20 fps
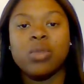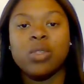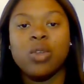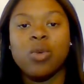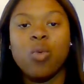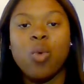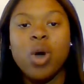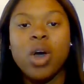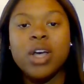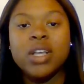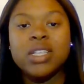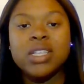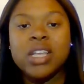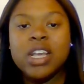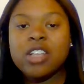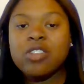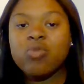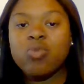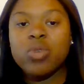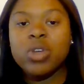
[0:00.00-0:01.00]
The ones
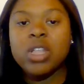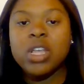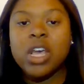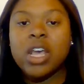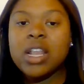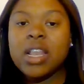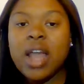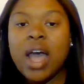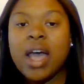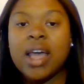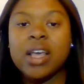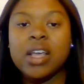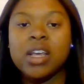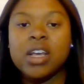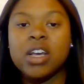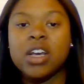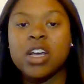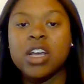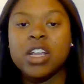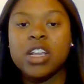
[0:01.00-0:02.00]
that's really in not
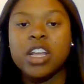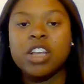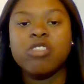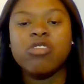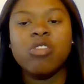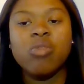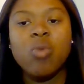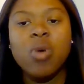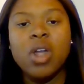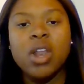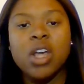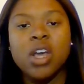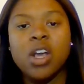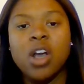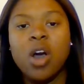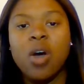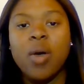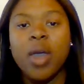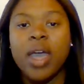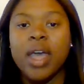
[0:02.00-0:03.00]
good condition, you want to
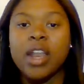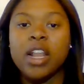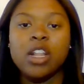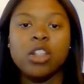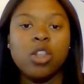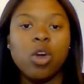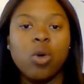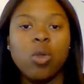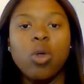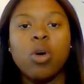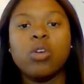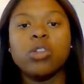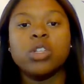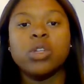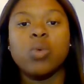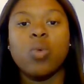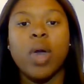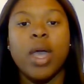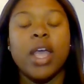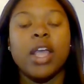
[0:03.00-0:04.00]
go ahead and throw those
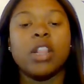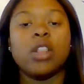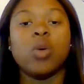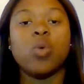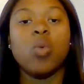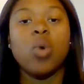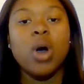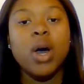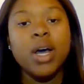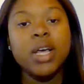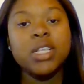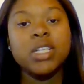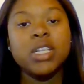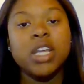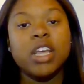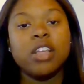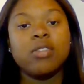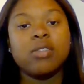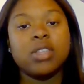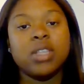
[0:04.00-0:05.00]
away. The ones
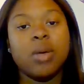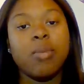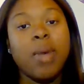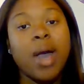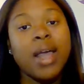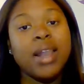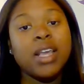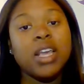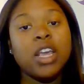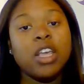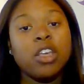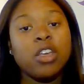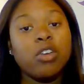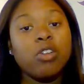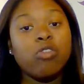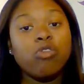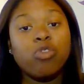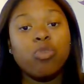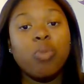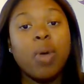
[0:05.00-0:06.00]
that somebody can
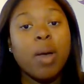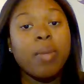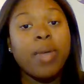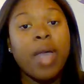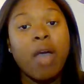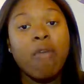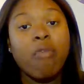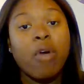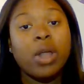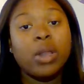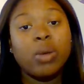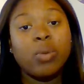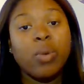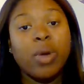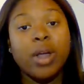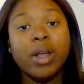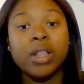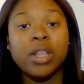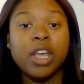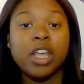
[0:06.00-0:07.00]
use, you probably have
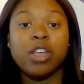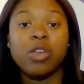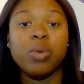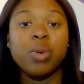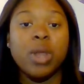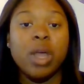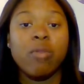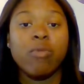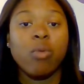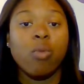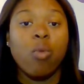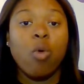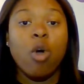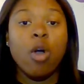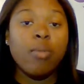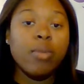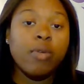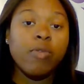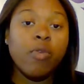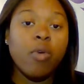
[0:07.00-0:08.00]
underwear that you've never
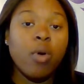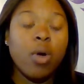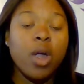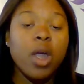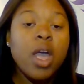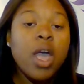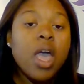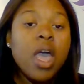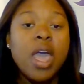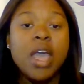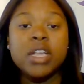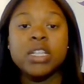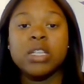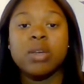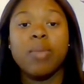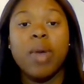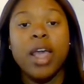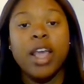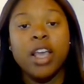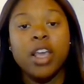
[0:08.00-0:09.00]
worn before and
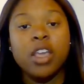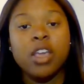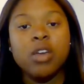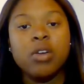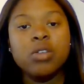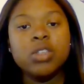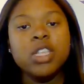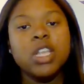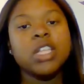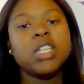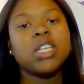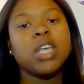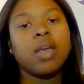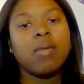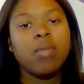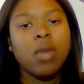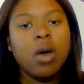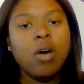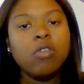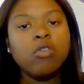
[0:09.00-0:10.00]
somebody can use, let's
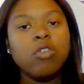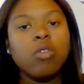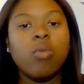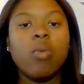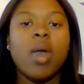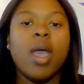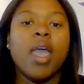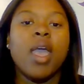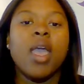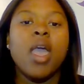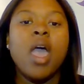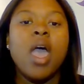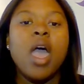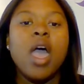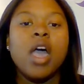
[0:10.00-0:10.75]
give those away.